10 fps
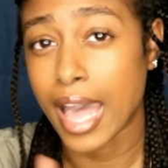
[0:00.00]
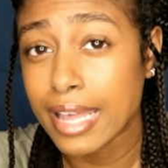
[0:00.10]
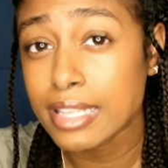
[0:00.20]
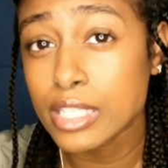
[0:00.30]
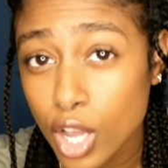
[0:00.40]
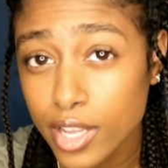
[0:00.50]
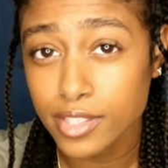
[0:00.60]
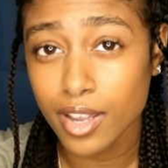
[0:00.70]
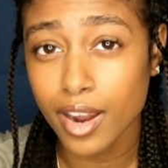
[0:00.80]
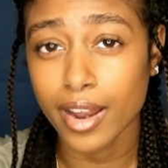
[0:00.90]
How did this all
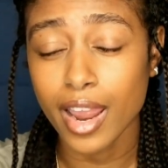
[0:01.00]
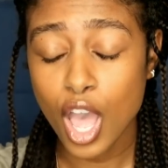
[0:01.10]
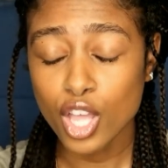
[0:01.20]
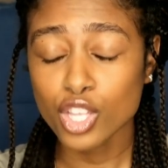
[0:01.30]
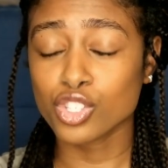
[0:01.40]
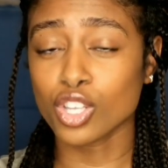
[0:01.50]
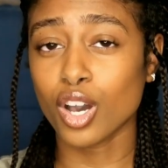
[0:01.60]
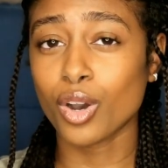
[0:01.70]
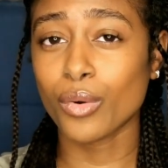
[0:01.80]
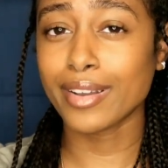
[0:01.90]
start?
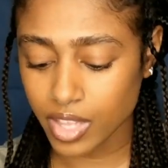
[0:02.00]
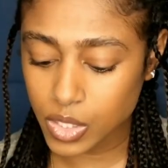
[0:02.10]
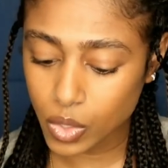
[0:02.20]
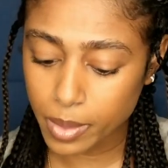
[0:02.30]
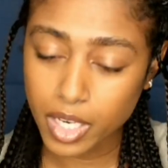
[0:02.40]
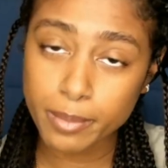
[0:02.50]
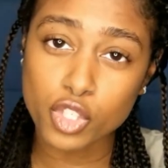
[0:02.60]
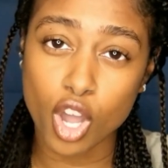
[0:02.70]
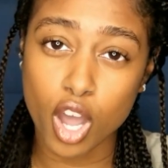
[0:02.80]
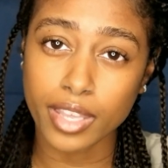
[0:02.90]
So that's what I'm going to
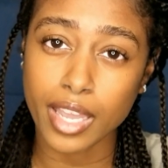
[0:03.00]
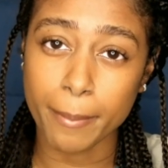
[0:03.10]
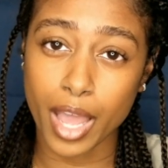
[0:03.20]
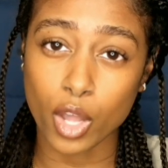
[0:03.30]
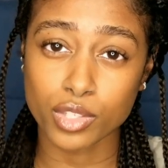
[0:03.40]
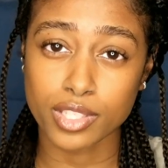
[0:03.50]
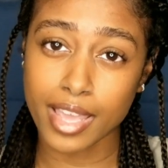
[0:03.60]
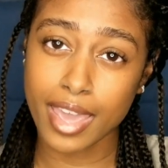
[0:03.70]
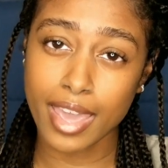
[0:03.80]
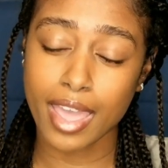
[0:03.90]
be talking about
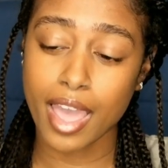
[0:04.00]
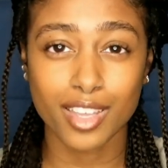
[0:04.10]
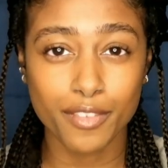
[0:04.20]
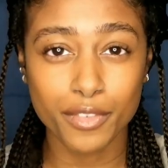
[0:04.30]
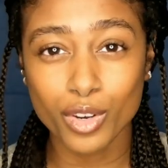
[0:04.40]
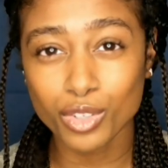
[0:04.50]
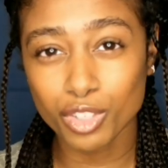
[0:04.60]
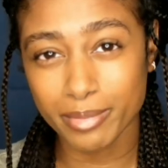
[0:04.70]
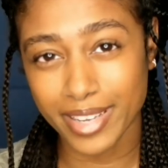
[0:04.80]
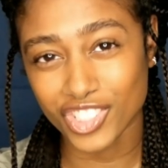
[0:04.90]
today. If you are
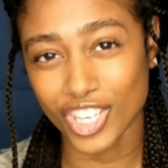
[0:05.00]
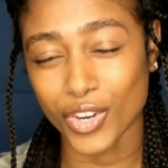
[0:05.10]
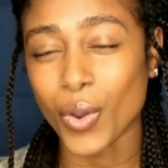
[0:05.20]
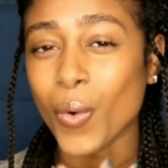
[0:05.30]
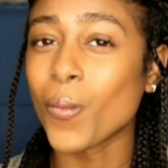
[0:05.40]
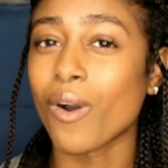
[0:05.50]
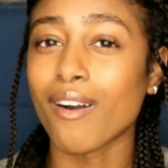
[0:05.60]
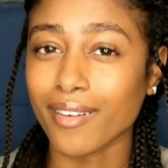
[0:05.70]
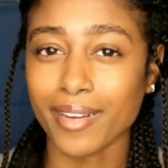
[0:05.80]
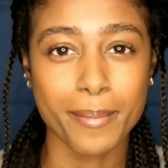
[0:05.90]
new to my channel,
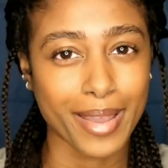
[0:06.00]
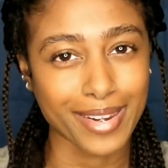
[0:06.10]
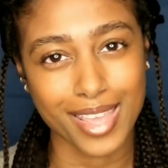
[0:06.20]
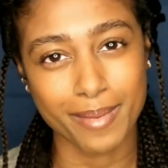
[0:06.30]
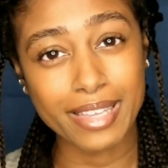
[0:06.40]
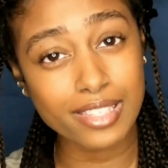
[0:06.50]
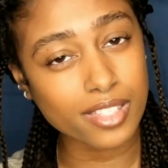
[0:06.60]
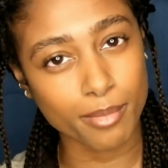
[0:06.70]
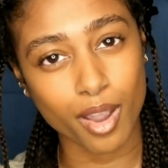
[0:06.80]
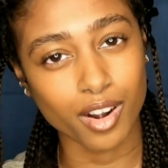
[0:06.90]
welcome. My name
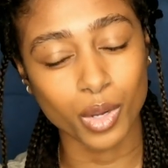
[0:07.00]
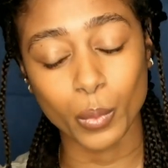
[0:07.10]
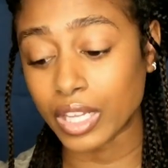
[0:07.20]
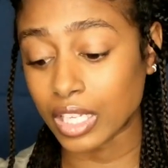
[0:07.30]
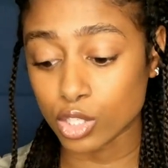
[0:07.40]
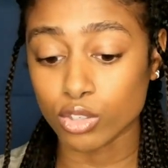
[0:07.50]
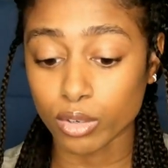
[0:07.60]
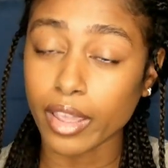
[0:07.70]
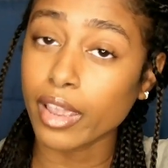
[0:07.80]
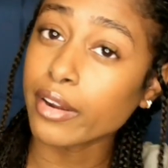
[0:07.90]
is Mara. We like to
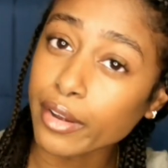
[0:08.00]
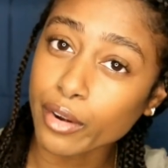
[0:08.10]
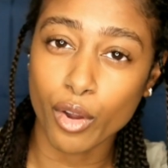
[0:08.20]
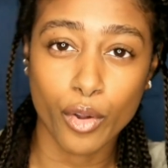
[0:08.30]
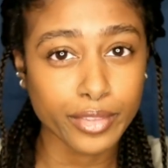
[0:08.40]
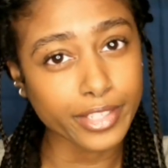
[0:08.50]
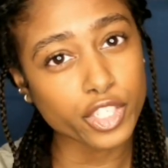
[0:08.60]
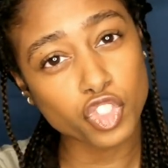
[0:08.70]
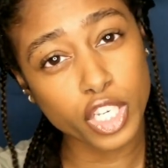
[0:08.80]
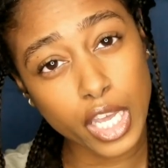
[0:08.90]
grow hair here on
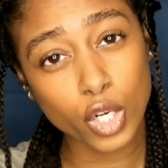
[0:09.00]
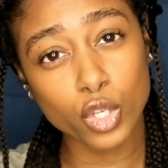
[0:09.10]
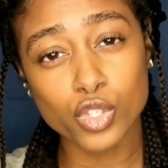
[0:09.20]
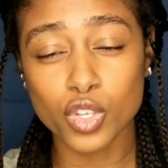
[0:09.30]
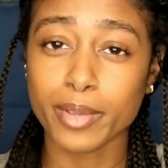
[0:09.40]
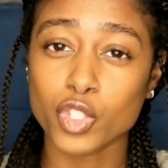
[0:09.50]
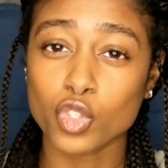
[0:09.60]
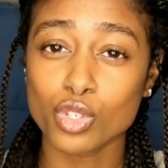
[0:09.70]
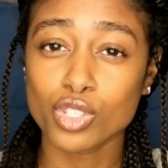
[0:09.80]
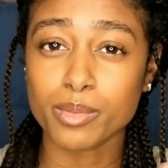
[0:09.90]
this channel, so make
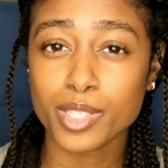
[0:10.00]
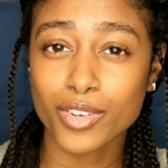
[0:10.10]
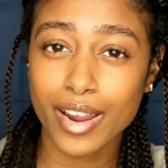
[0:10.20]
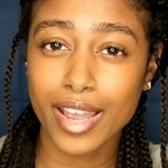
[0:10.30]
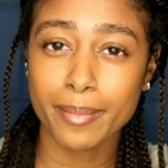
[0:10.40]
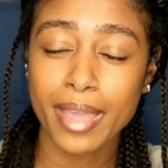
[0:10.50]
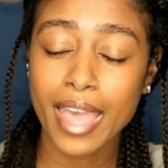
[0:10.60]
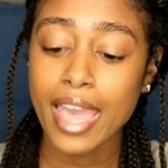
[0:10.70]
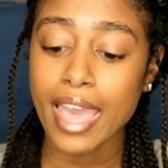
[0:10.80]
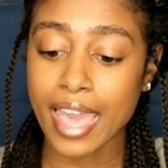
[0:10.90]
sure you subscribe
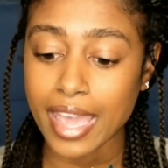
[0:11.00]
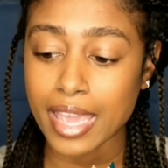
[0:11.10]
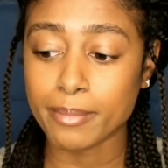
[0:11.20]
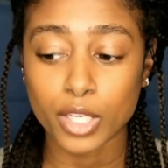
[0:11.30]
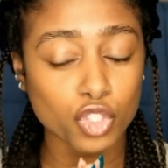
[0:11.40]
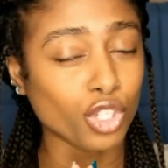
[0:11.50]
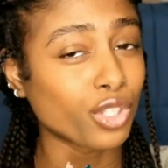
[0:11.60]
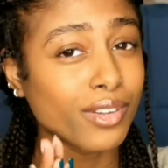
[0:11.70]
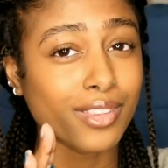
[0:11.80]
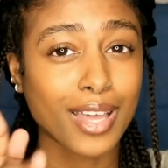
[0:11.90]
and make sure
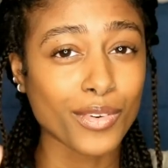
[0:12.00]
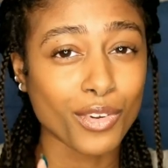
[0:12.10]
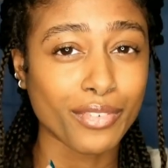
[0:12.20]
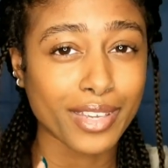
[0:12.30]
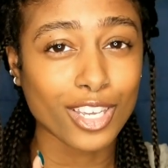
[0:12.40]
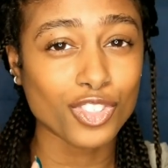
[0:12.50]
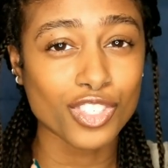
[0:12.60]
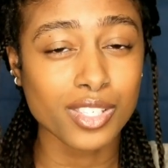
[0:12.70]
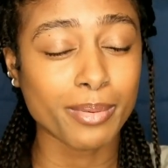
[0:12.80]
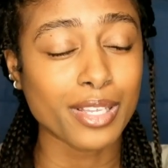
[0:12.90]
you hit that
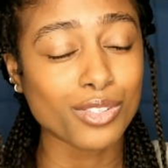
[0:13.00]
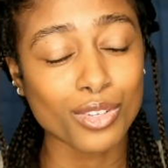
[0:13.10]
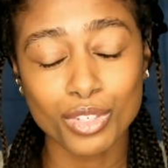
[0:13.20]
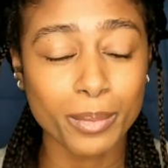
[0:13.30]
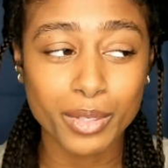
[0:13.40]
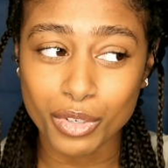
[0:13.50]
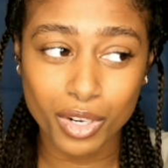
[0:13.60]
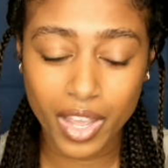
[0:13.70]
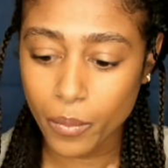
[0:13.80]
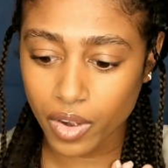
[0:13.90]
notifications button so you can be
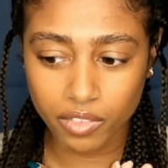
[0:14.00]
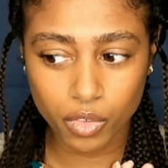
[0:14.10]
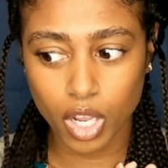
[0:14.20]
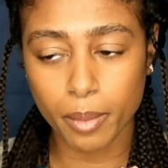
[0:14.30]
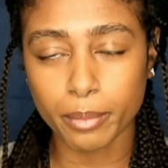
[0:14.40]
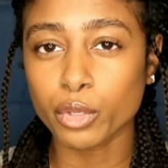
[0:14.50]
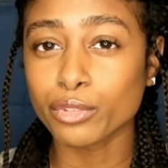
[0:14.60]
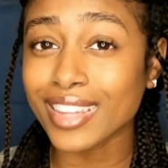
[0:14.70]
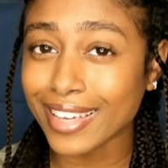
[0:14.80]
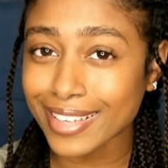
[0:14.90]
notified whenever I
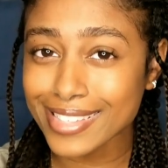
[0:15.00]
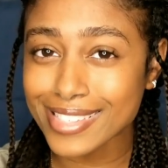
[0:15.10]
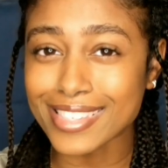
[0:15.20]
upload things.